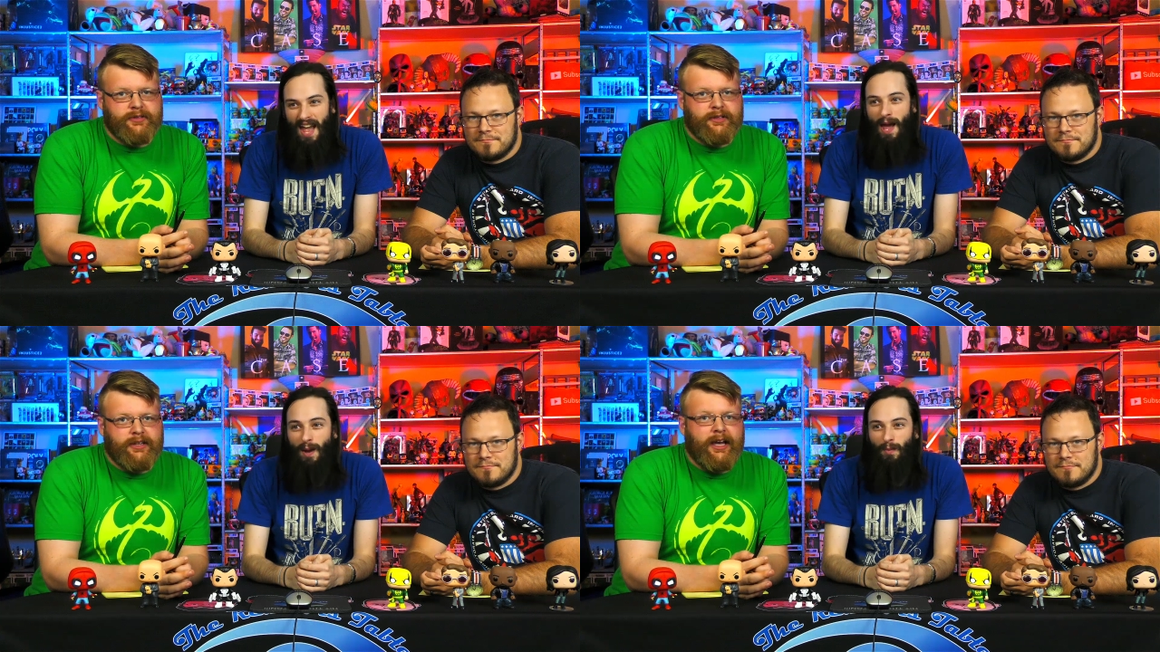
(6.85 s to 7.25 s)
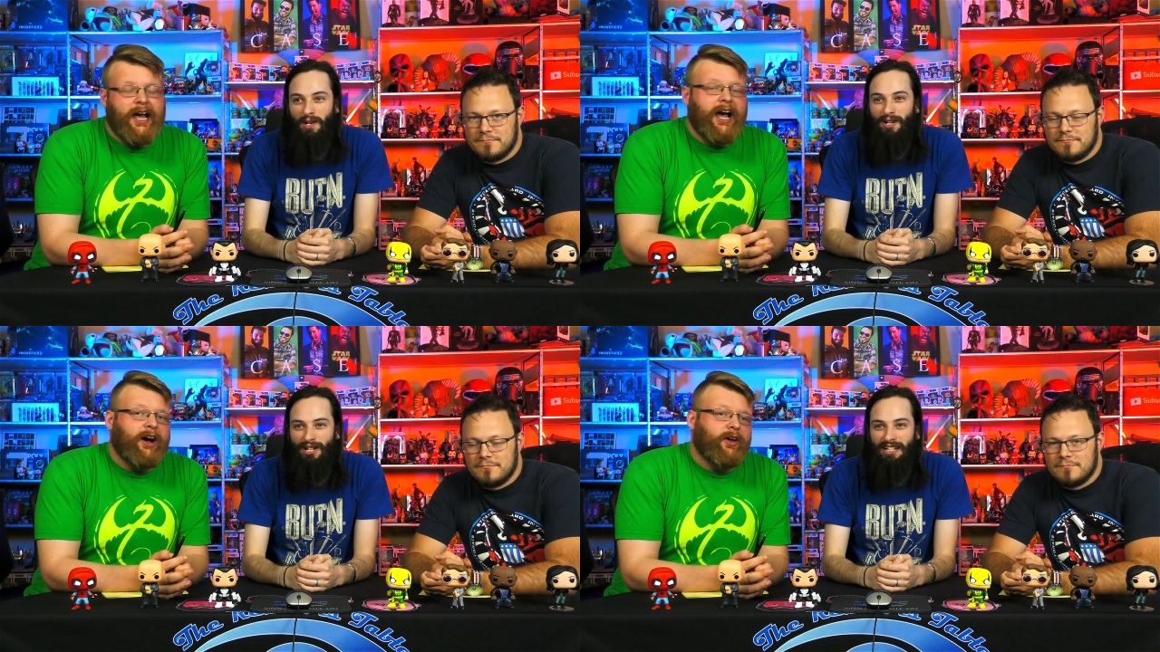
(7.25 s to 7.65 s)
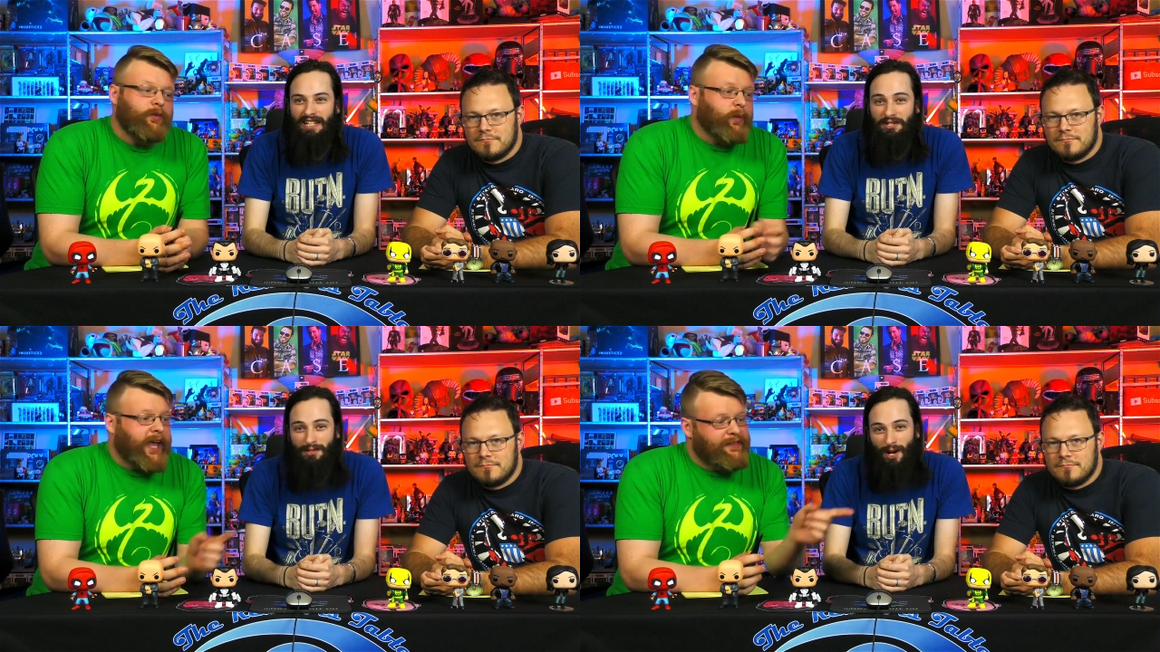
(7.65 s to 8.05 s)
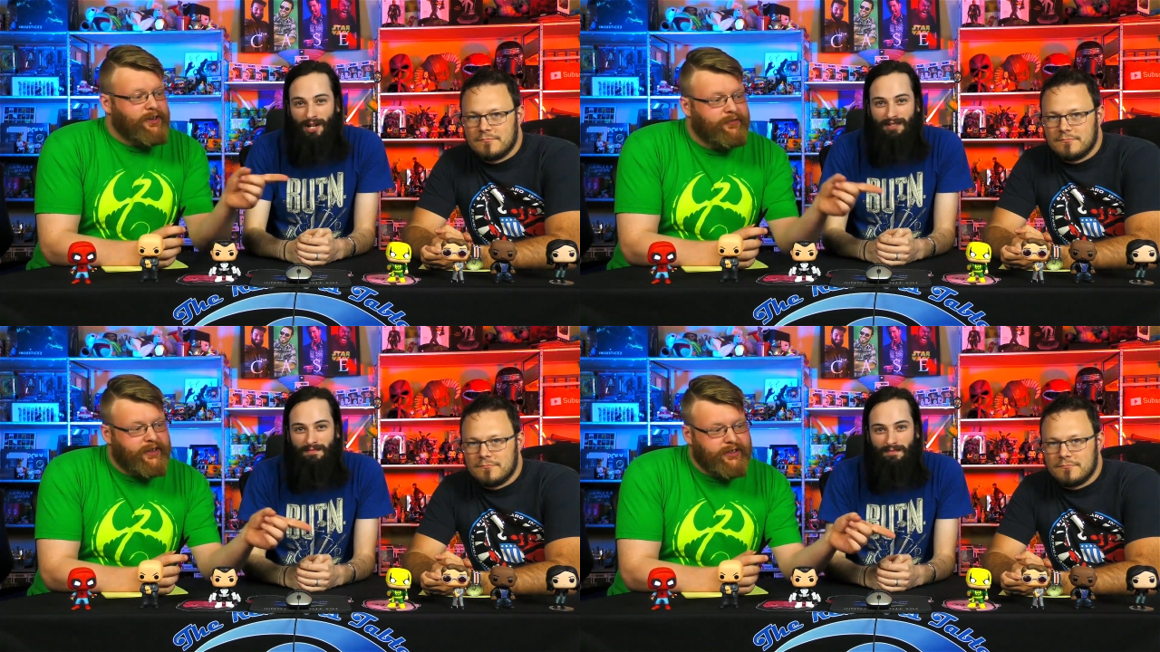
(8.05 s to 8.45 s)
Speaker 1: And we are going to get we
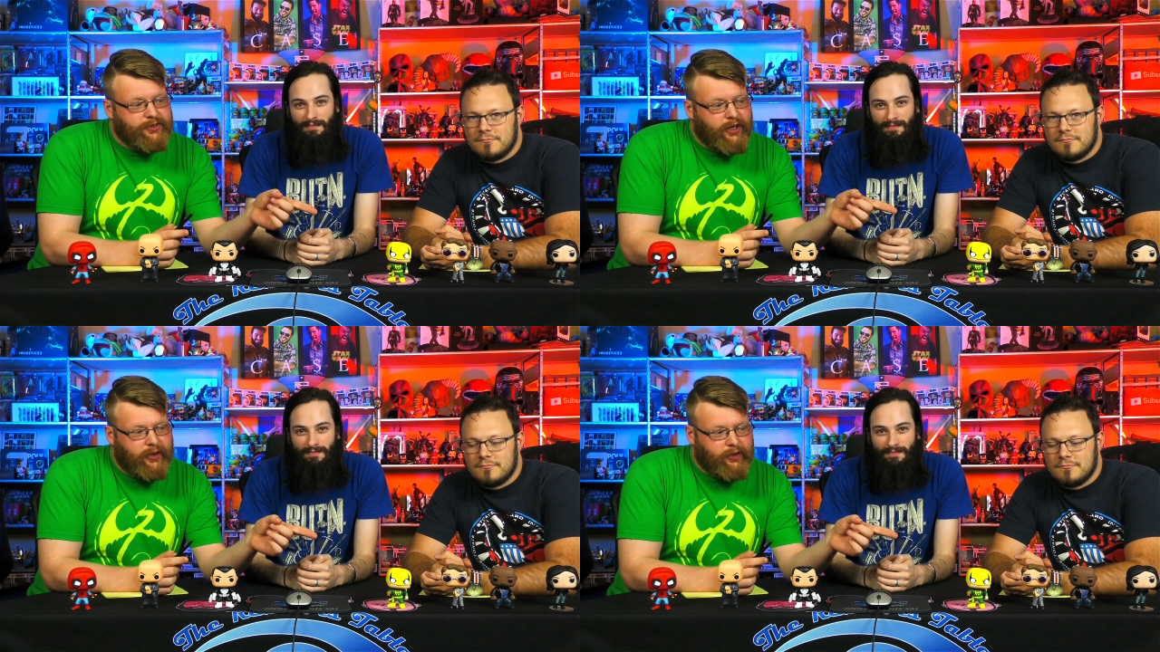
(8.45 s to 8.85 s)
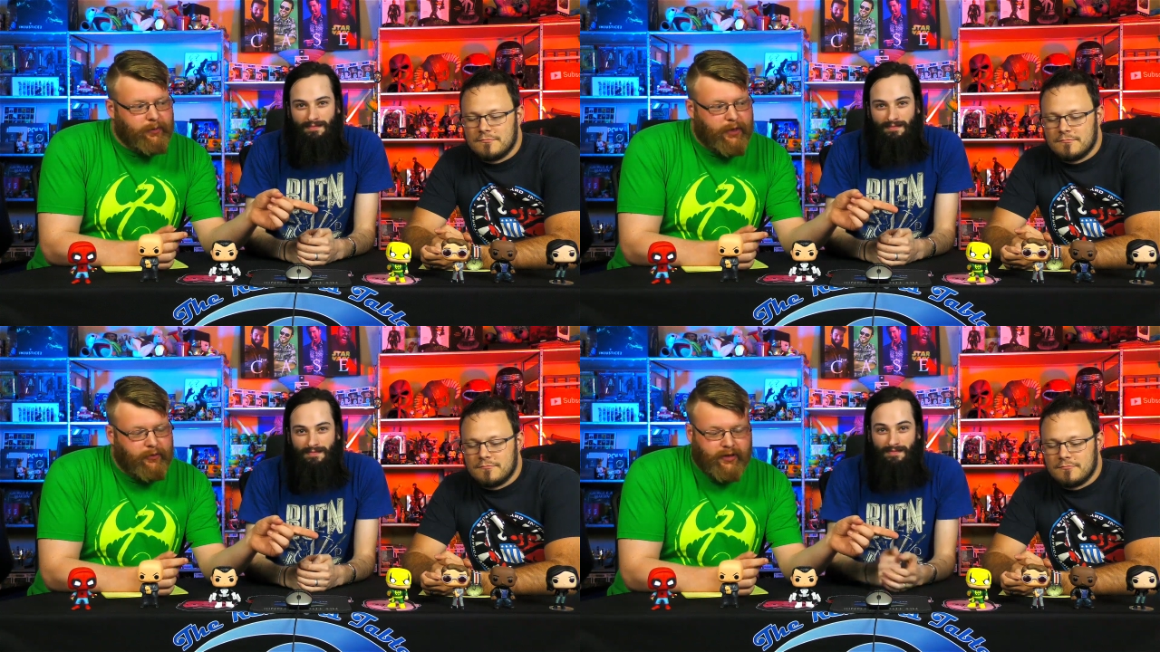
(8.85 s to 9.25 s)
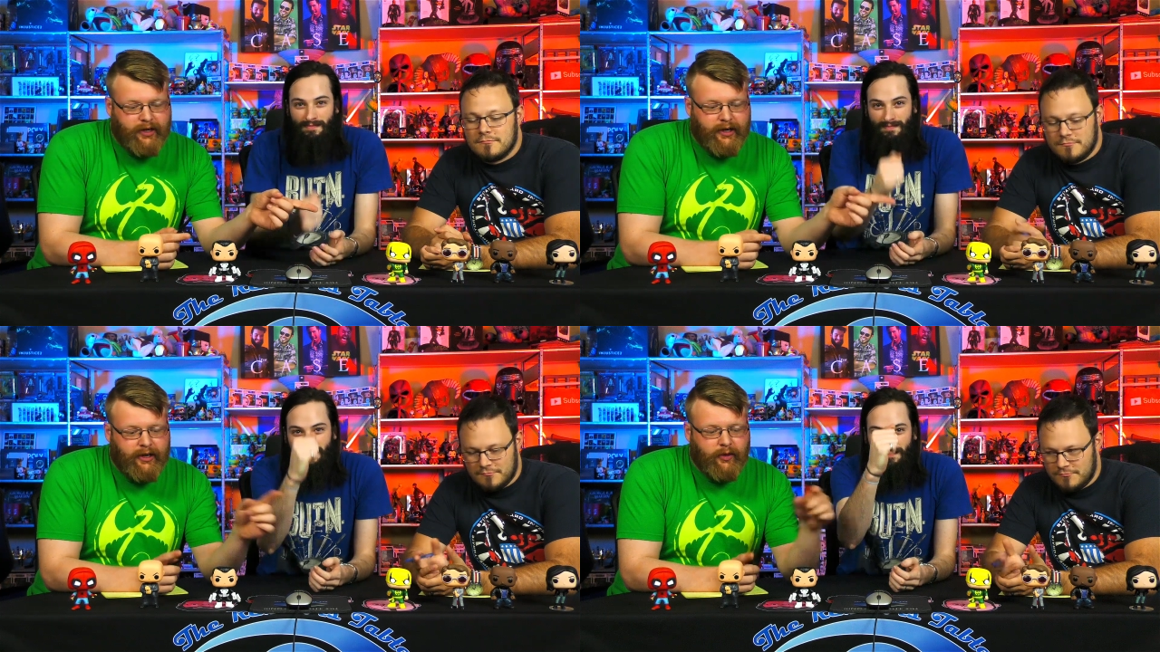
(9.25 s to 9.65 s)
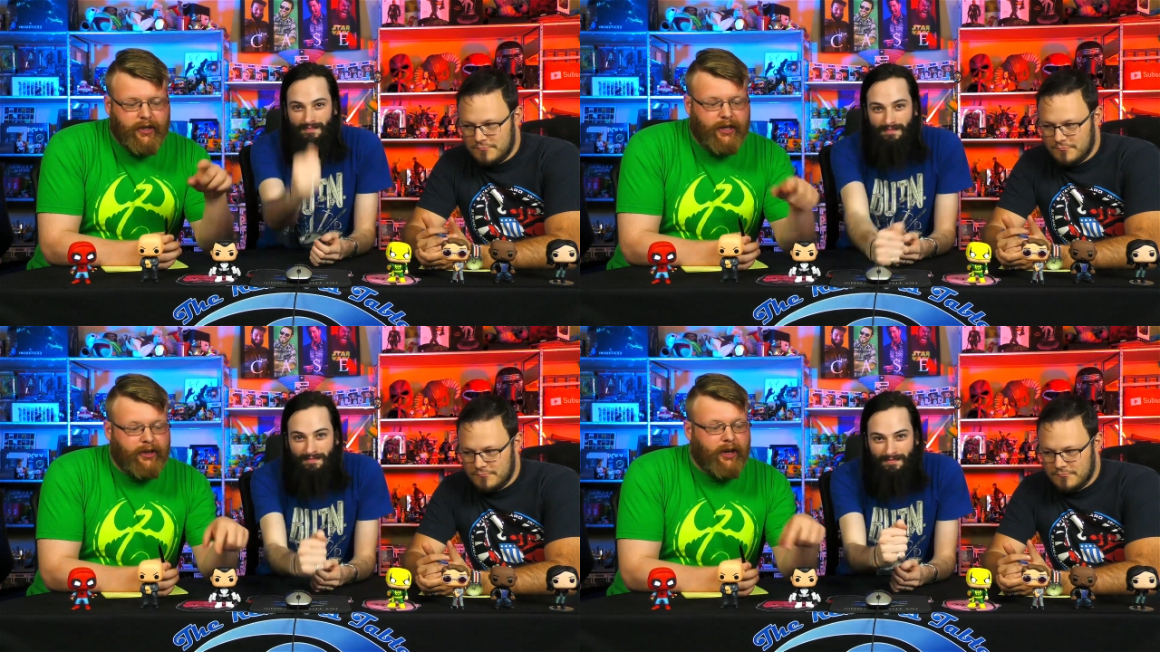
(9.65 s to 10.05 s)
started. have Defenders all in the pod over here. We hitting